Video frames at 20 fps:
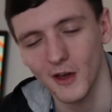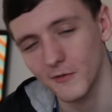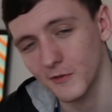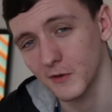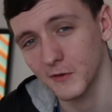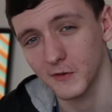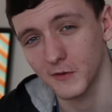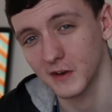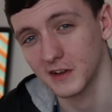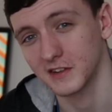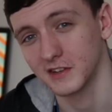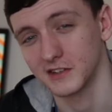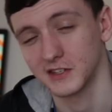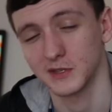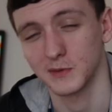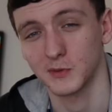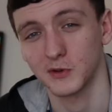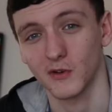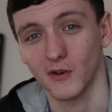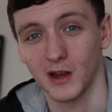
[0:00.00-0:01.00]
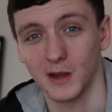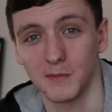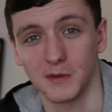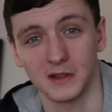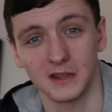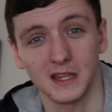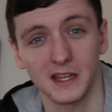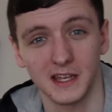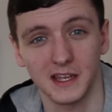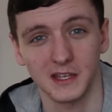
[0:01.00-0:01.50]
Feel free to subscribe
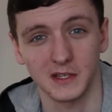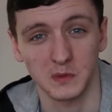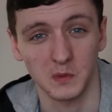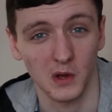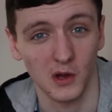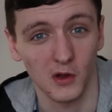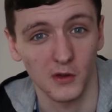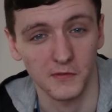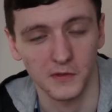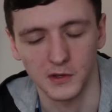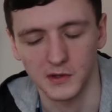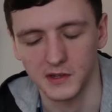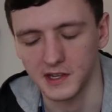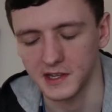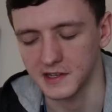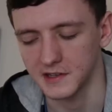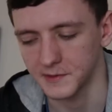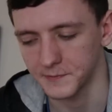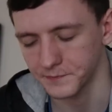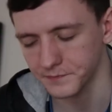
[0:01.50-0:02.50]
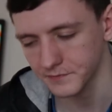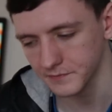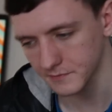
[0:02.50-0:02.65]
and like as well if you did.